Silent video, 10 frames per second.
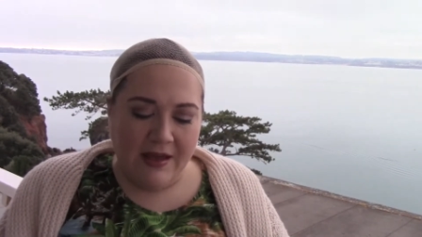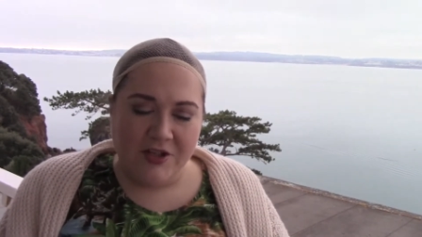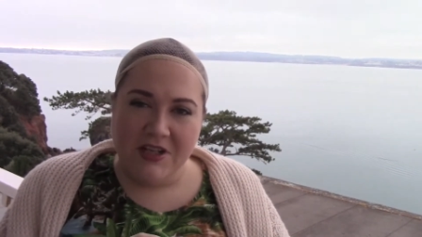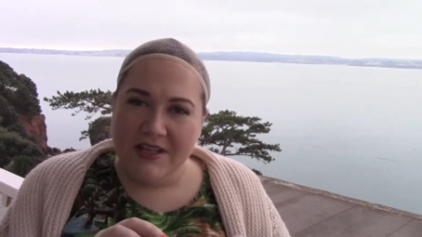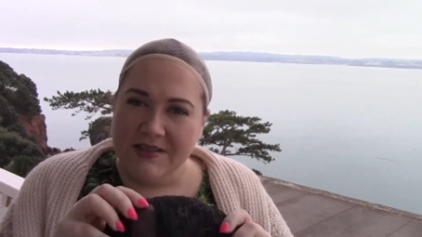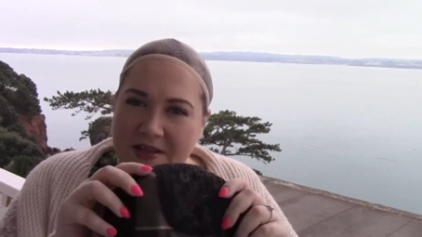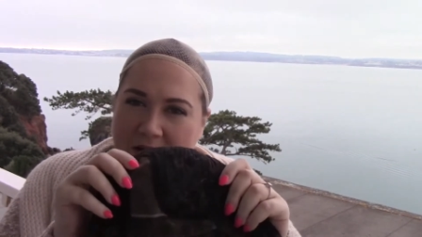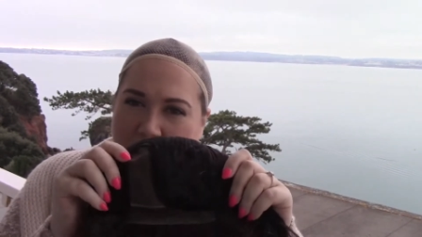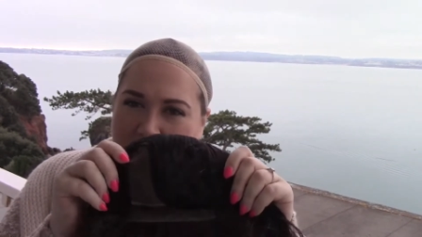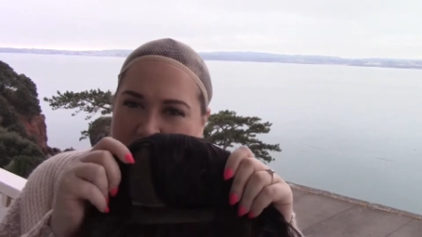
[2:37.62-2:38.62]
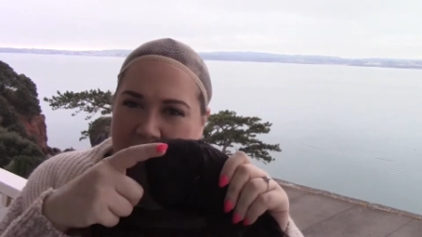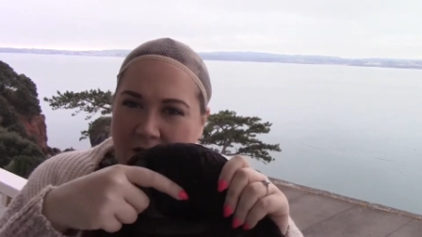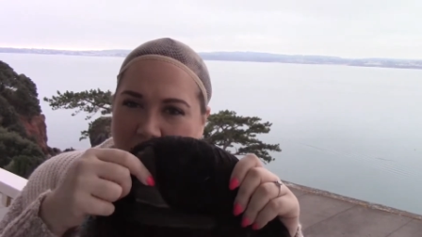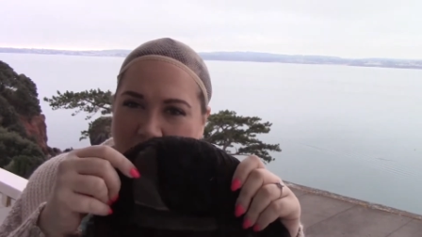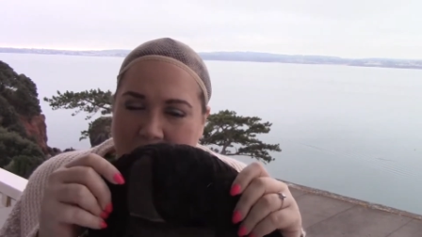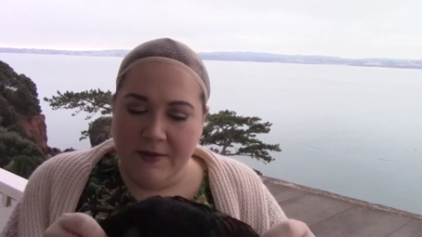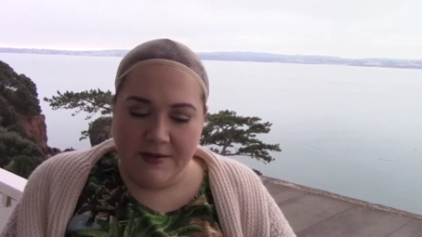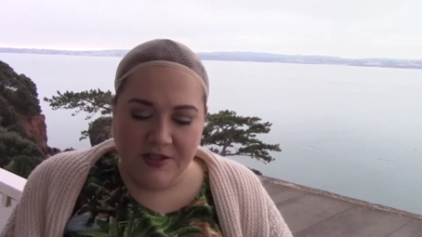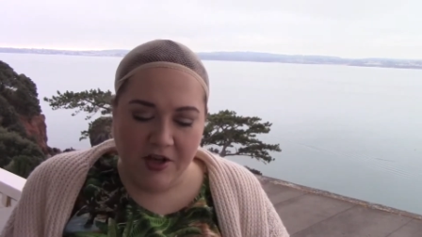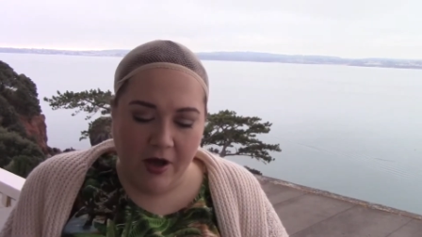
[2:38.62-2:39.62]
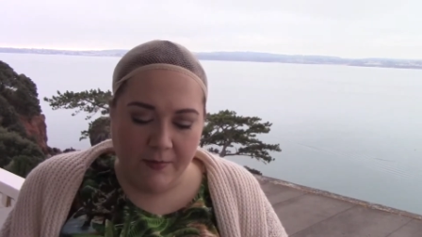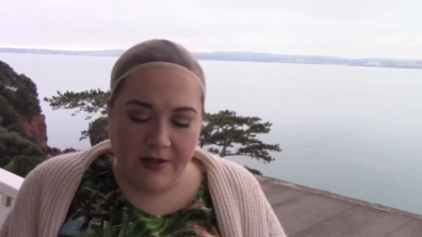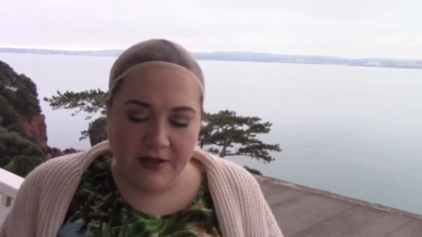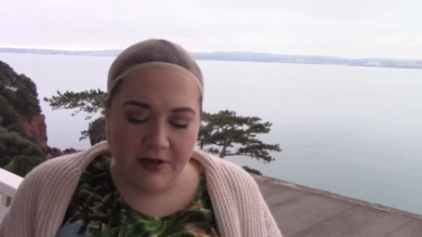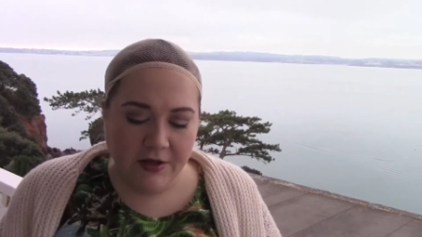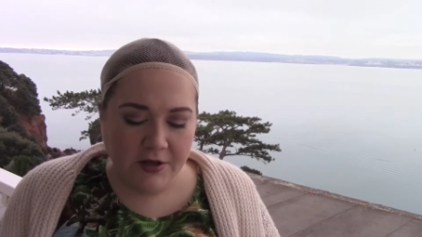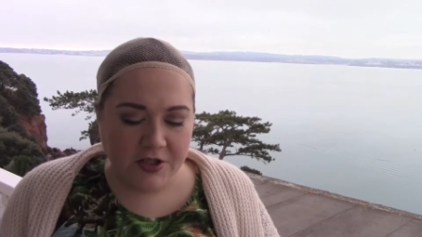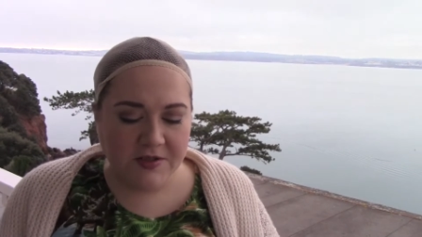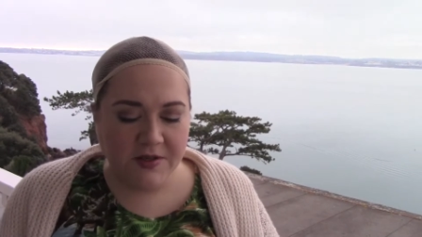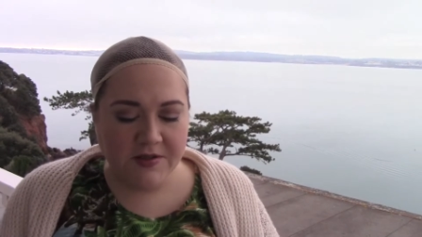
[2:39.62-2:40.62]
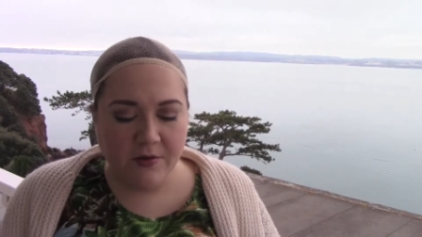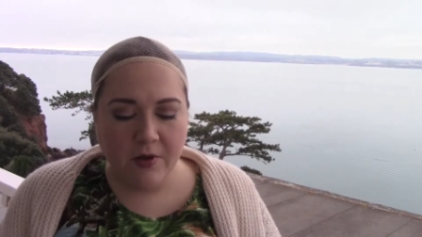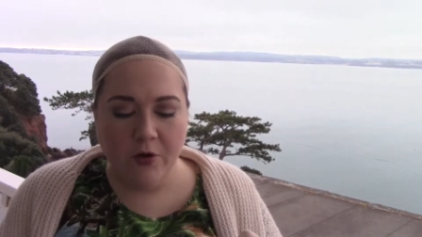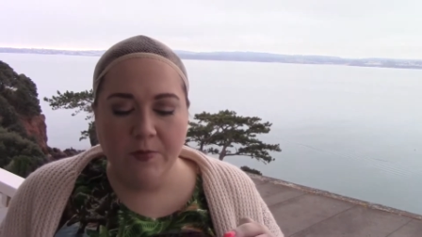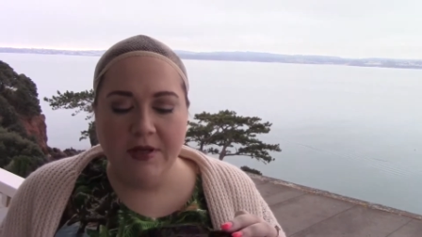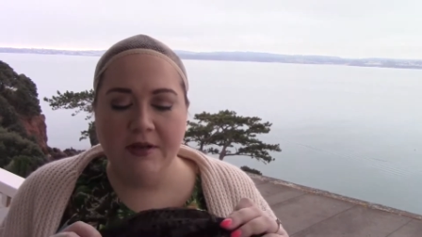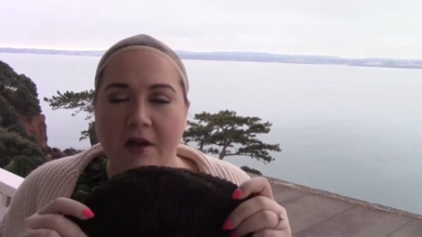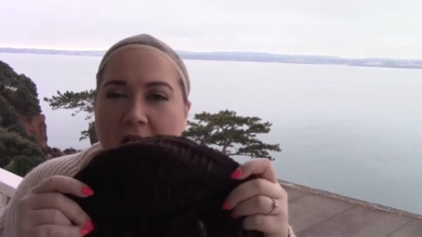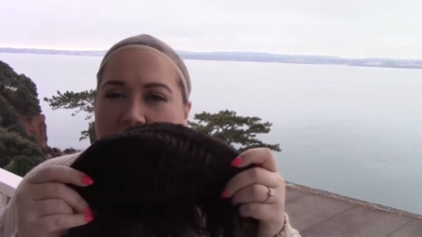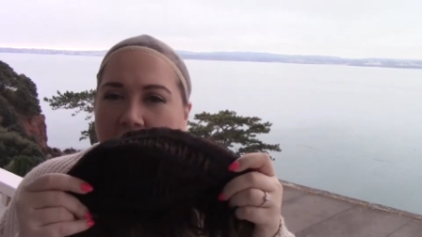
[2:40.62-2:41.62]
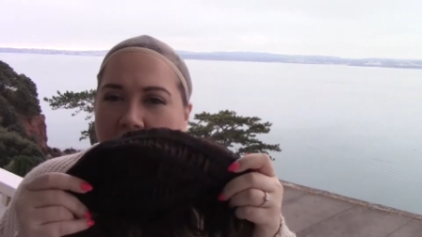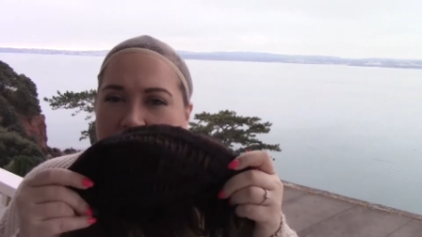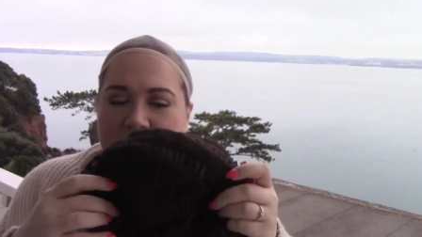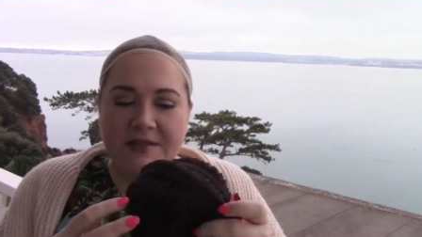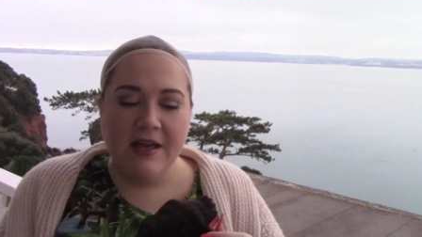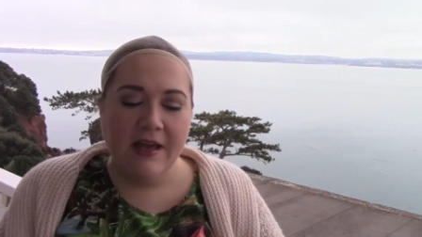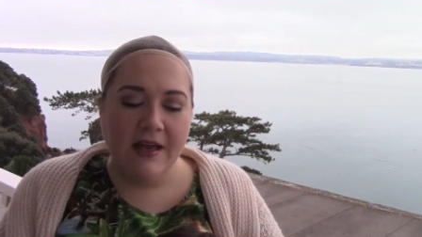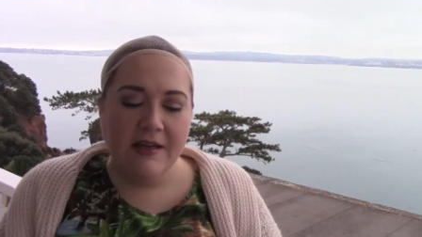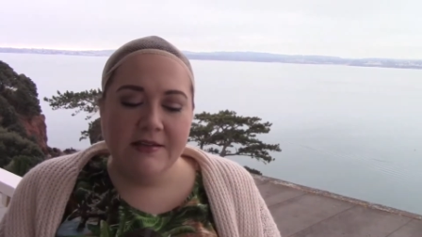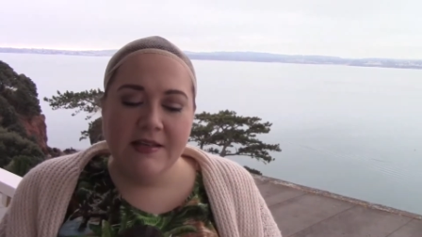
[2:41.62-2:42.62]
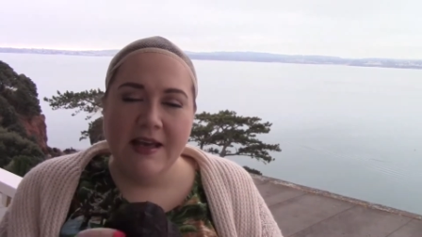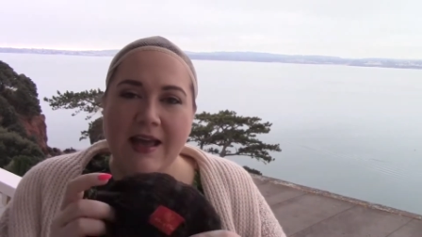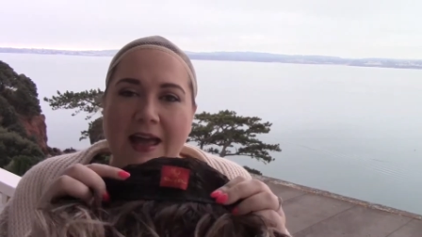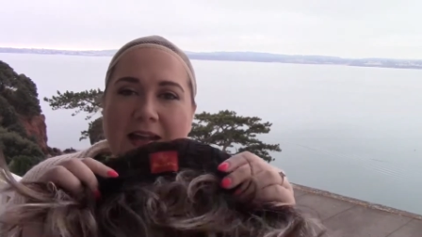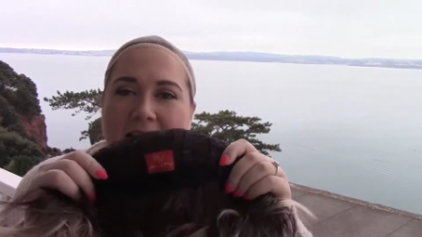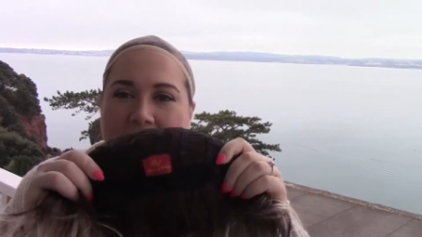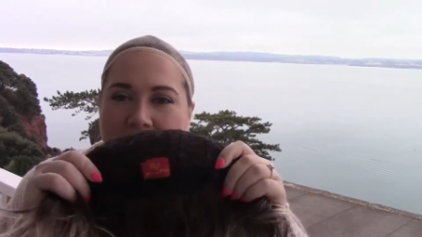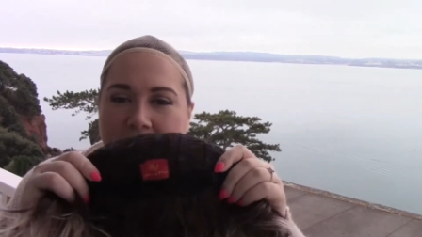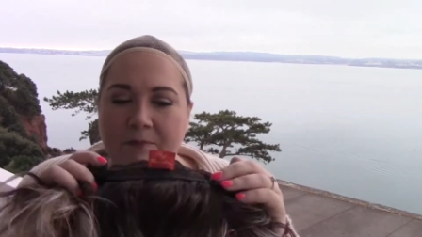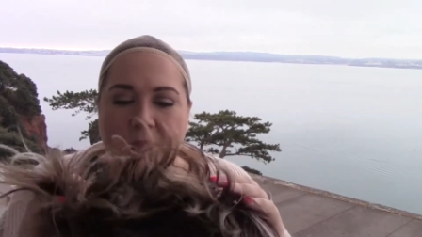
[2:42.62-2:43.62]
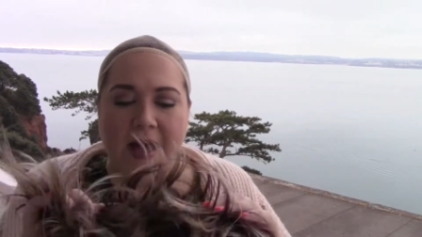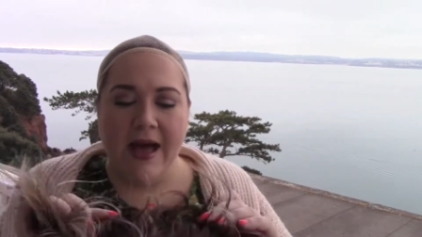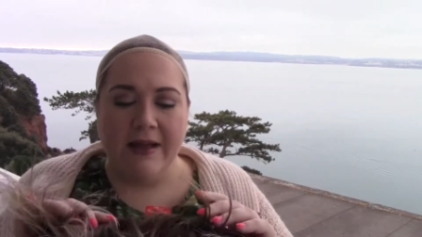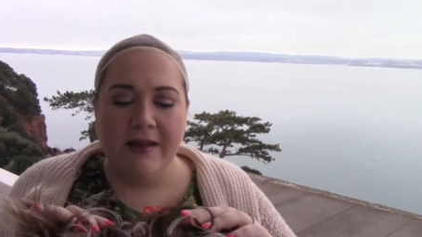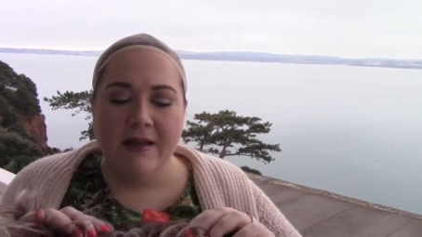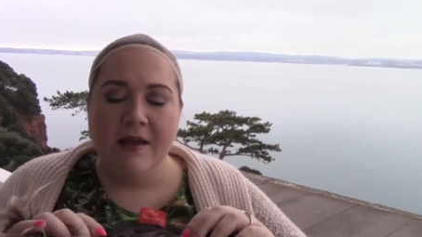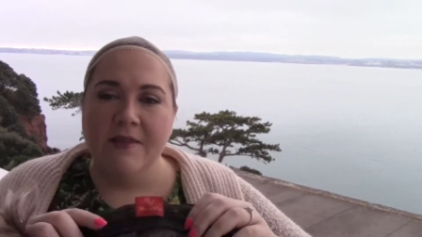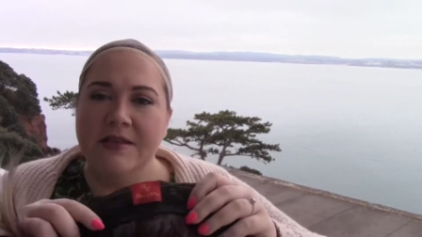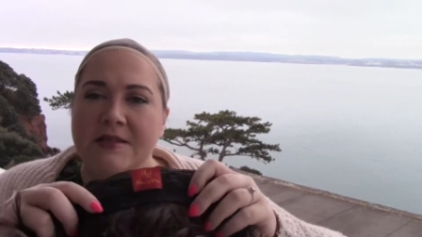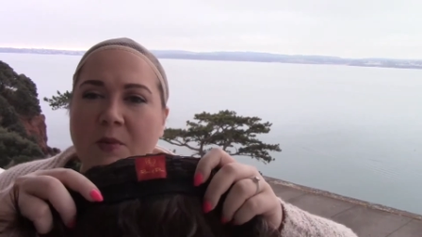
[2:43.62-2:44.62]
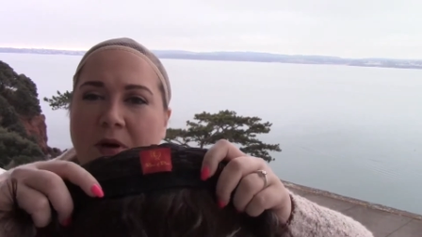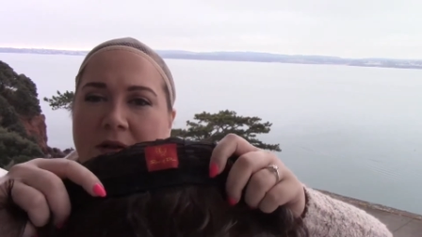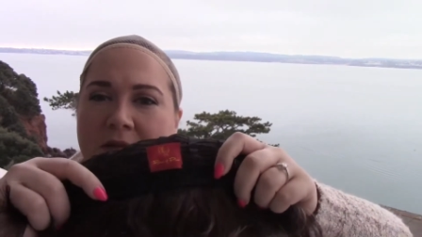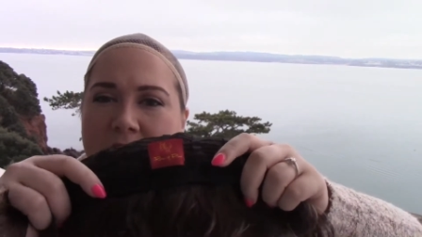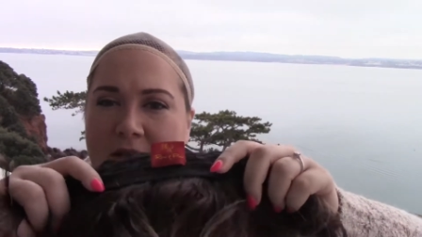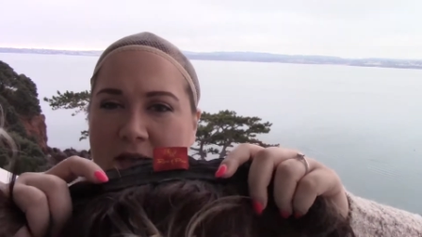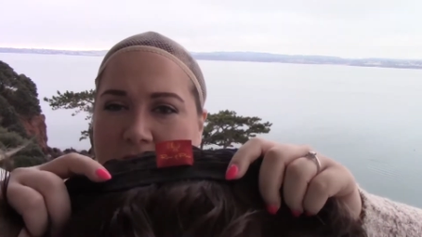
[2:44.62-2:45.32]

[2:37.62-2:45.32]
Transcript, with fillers: she is open on the top here. She's also open on the sides and in the back. This one, the